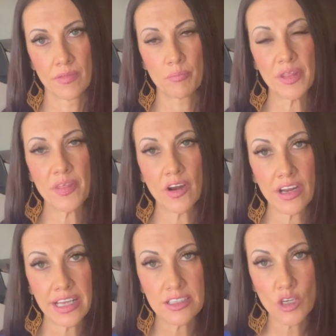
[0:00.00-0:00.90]
But there
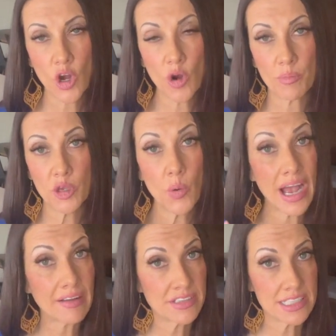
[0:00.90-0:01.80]
is hope. You
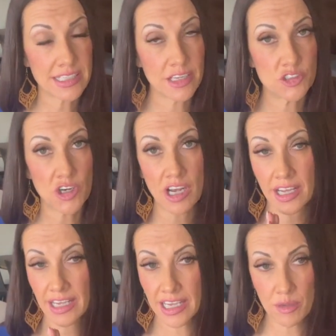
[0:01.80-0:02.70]
have to stay strong
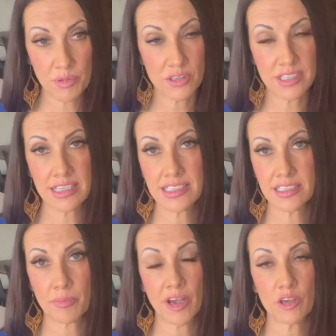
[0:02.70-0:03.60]
and keep your senses
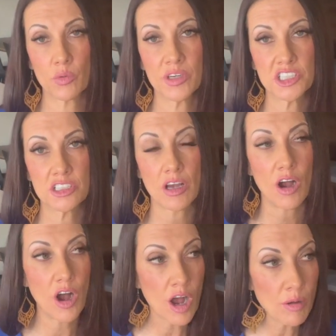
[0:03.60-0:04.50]
about you, which is
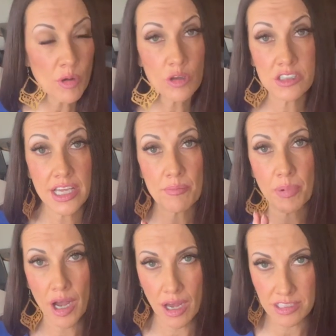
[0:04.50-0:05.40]
almost
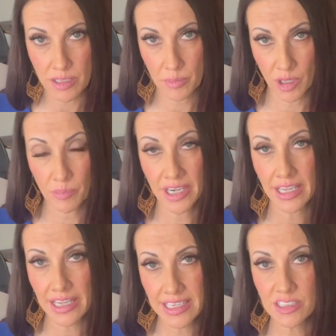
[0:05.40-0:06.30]
impossible, but it
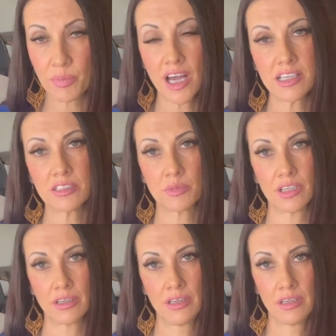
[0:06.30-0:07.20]
is
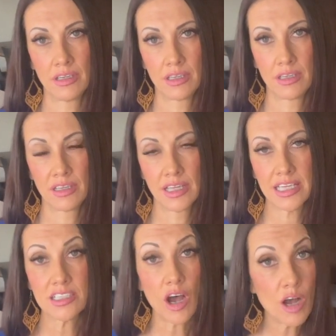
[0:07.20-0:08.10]
possible.
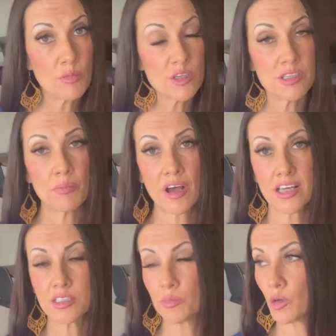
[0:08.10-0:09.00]
It's almost
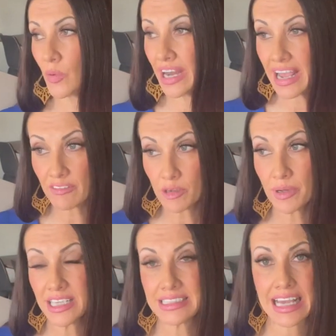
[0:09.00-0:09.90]
impossible when
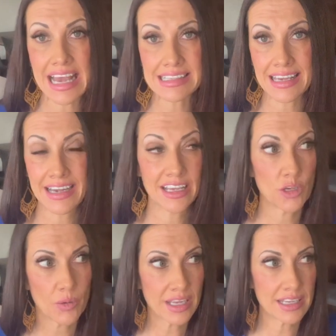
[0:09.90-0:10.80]
everybody's gaslighting
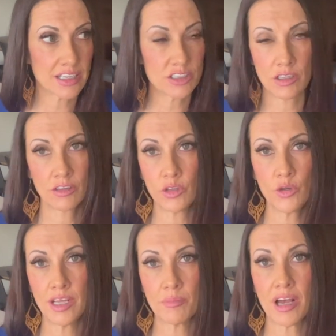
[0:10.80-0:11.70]
you,
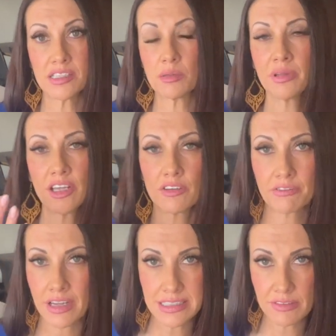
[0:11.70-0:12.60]
including possibly your
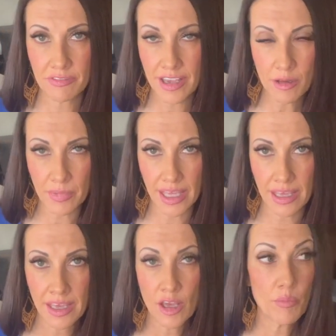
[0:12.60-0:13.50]
friends and family,
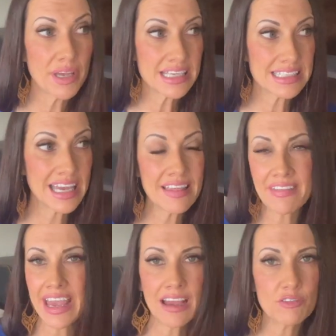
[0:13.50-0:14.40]
because again,
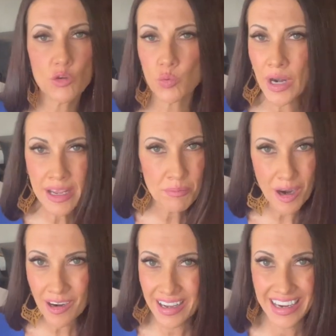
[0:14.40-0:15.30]
they have great
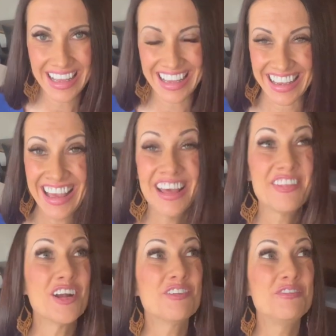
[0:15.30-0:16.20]
marketing.
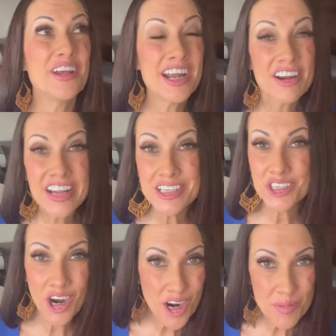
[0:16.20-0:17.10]
They're very
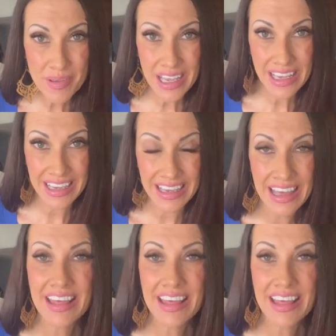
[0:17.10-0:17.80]
charming.